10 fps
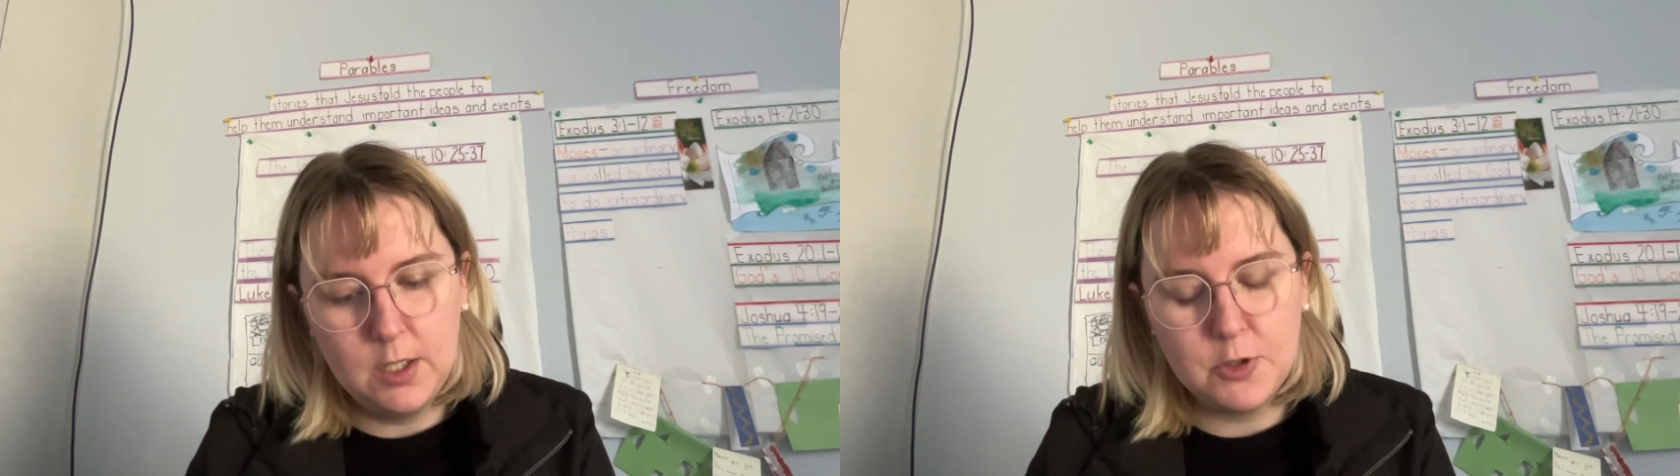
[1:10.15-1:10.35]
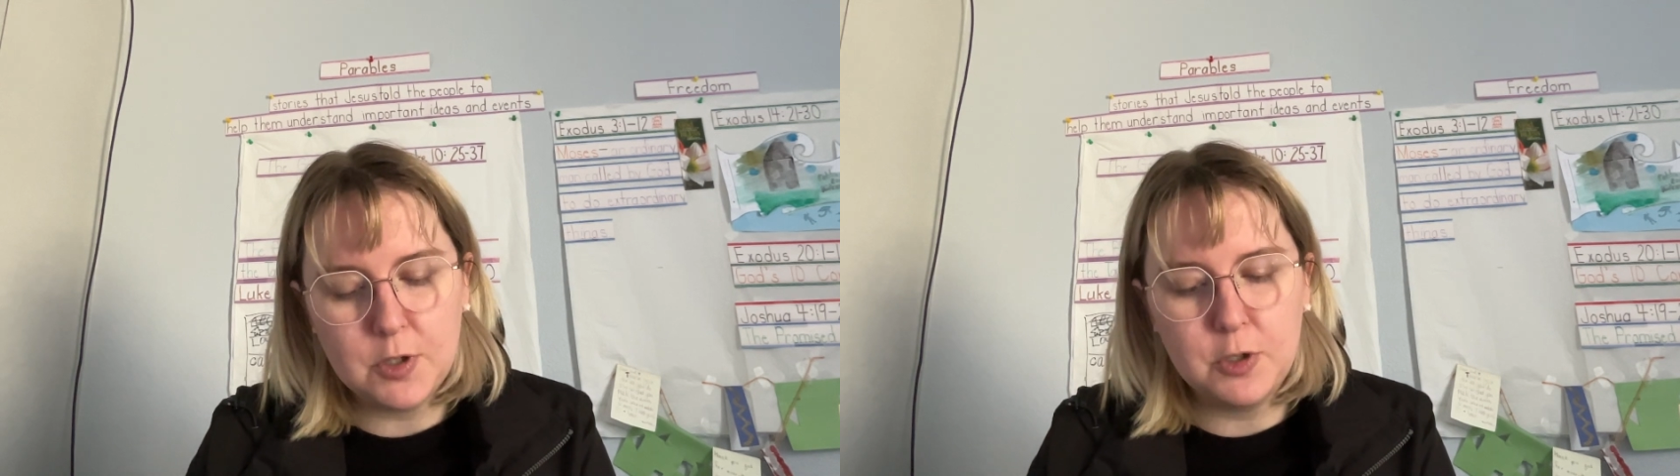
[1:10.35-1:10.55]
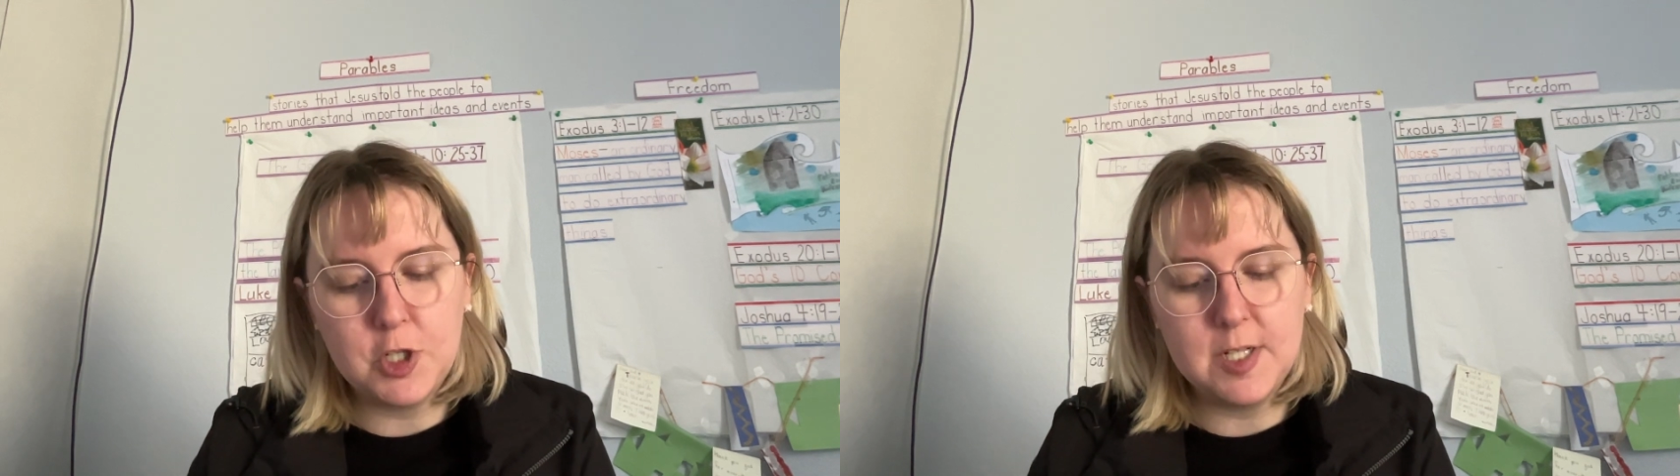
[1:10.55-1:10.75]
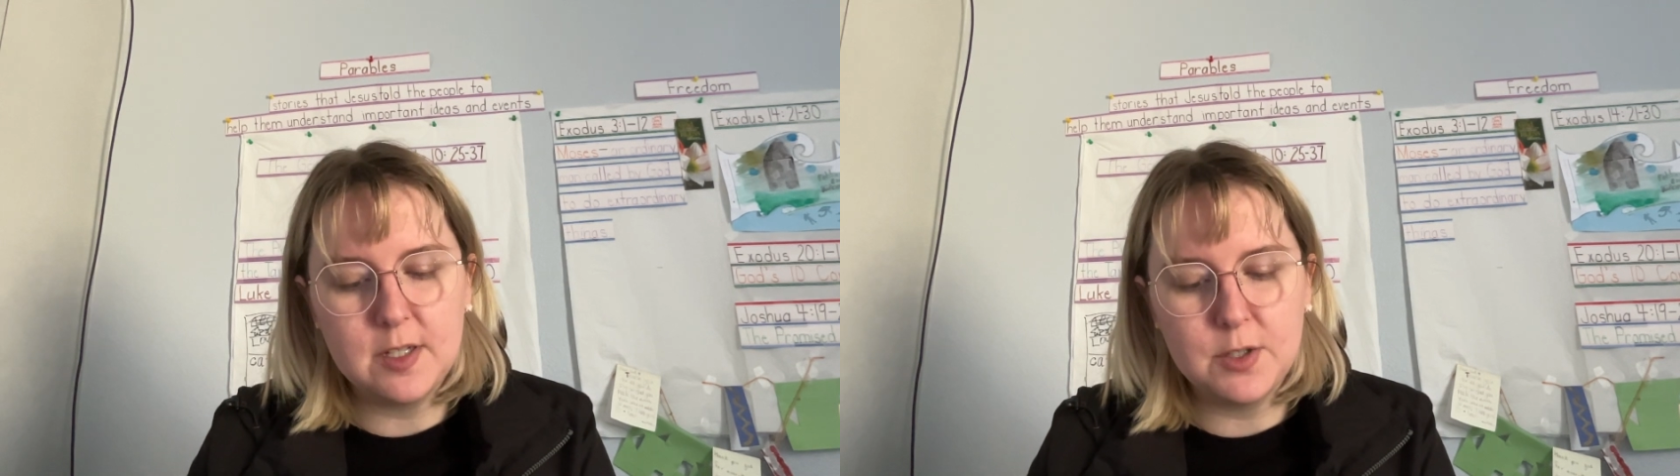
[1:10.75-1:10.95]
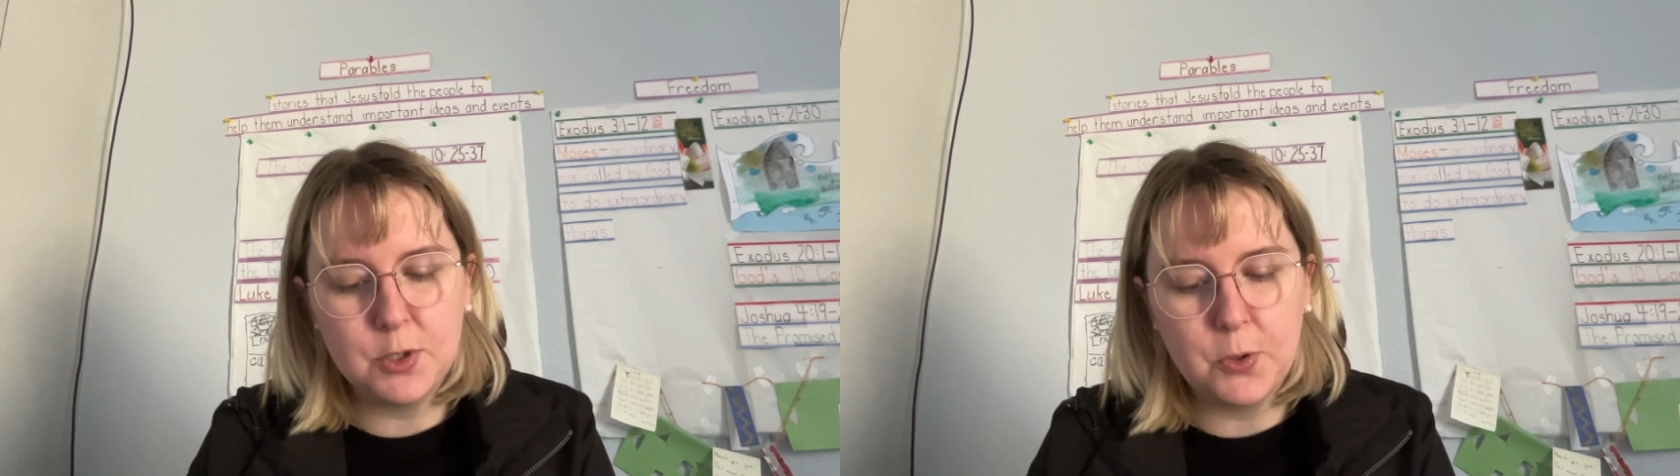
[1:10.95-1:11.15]
So
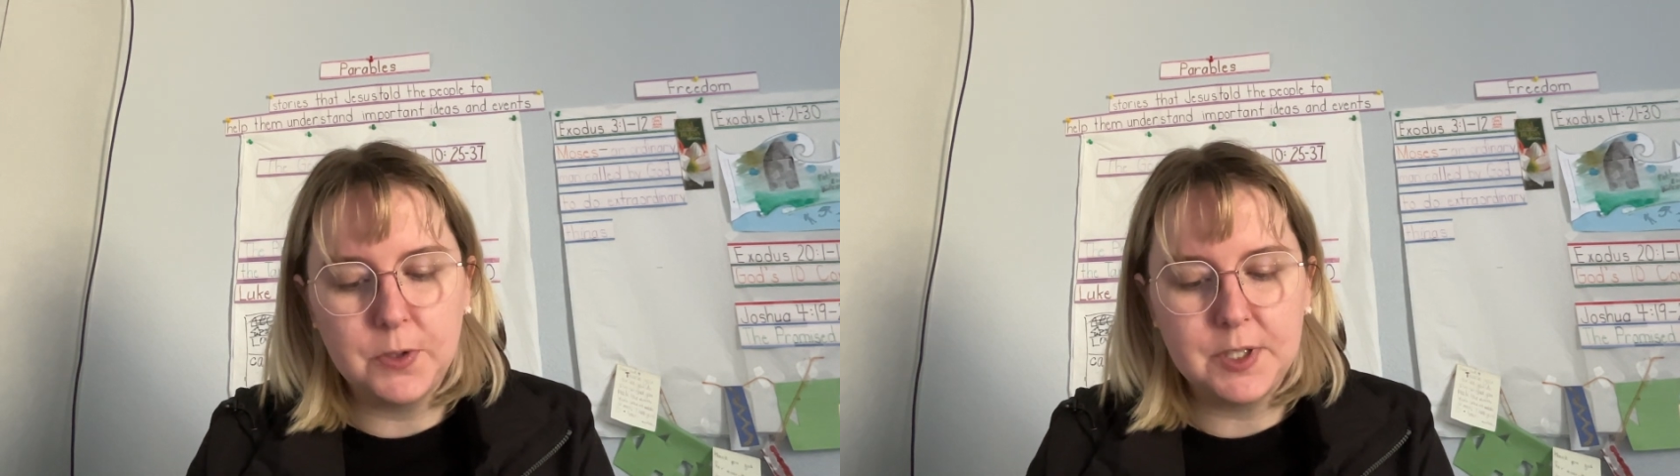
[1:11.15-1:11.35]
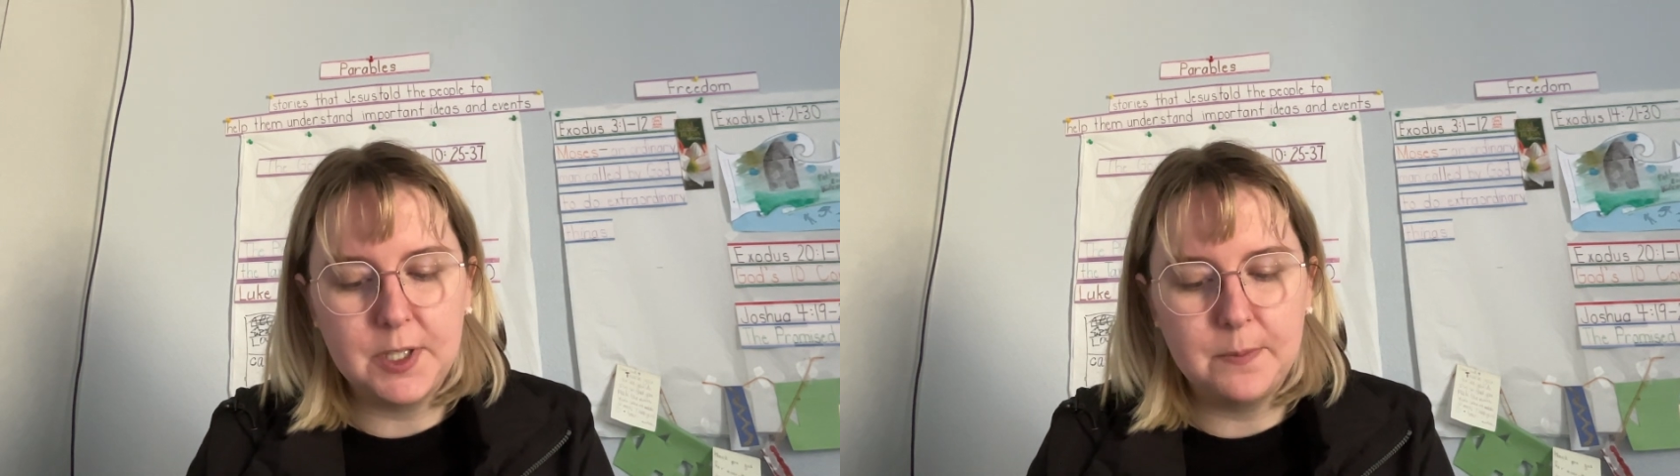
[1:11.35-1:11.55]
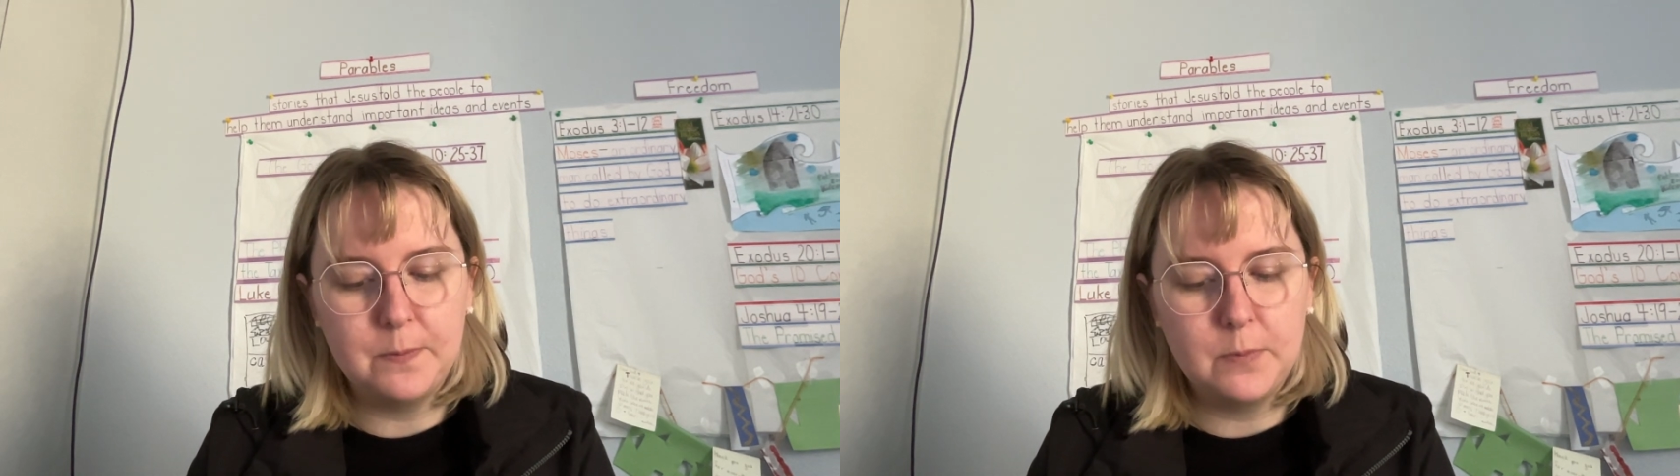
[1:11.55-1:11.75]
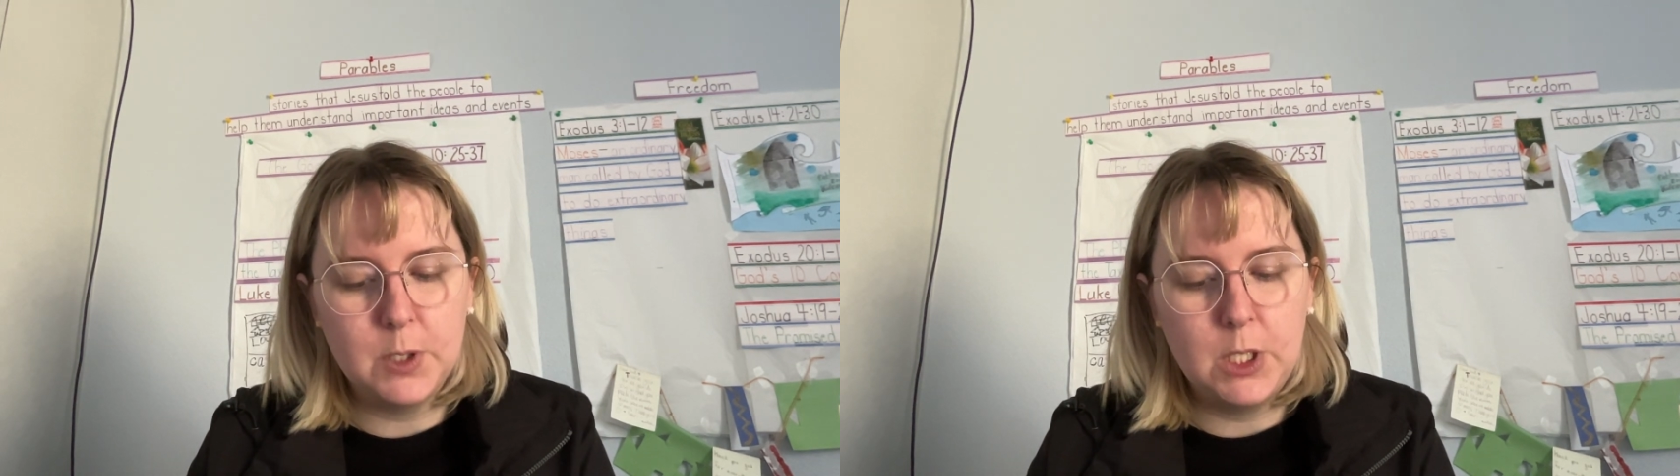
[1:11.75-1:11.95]
Jesus told him,